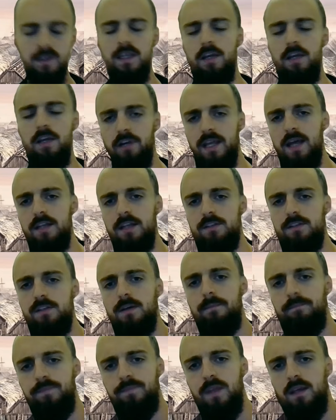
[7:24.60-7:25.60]

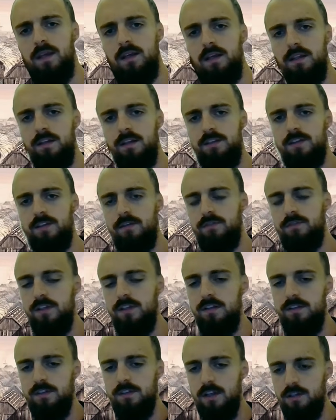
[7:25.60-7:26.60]
irrigator in the
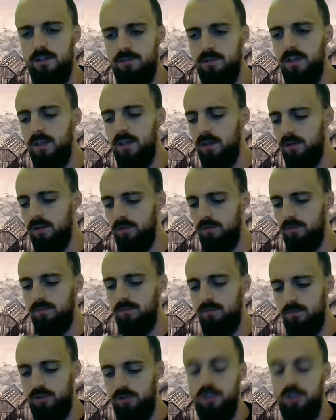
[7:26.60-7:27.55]
17th century who